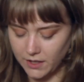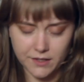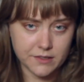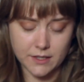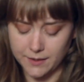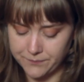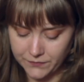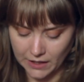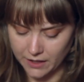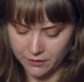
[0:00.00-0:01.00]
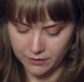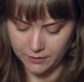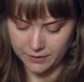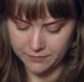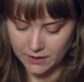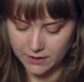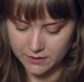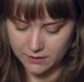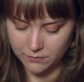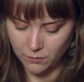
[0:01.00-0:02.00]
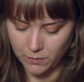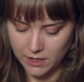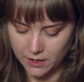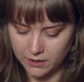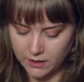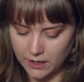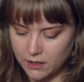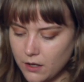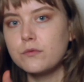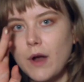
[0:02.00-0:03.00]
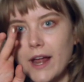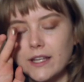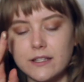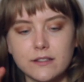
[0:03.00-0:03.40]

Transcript: has a name. I don't know it. And it's this weird, like, reddy